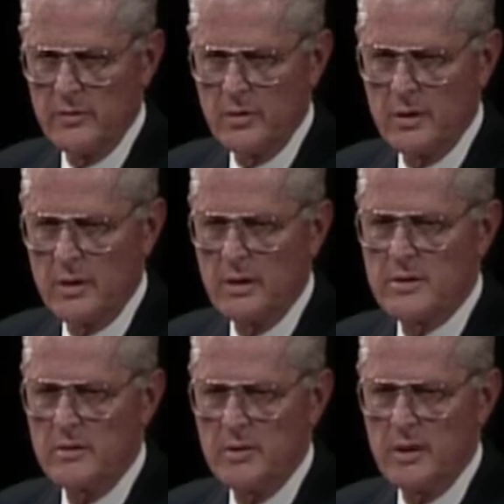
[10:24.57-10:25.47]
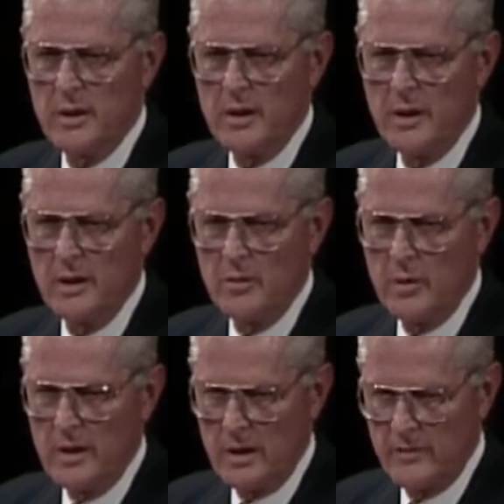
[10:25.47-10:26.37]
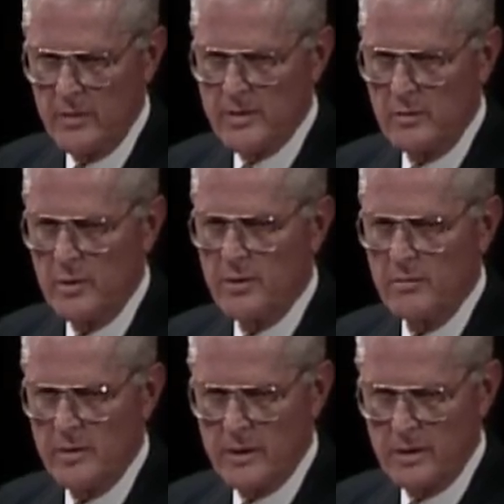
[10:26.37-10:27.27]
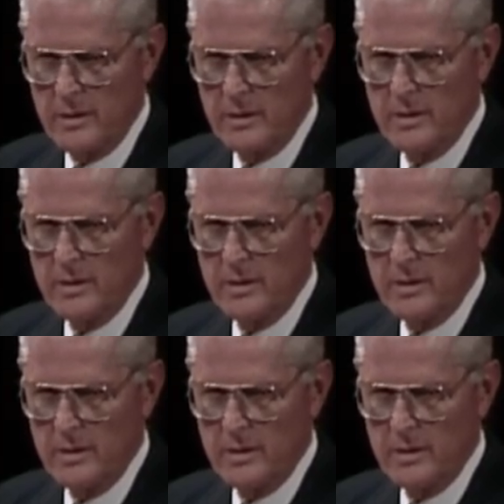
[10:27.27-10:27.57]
for her customary weekly visit with her mother,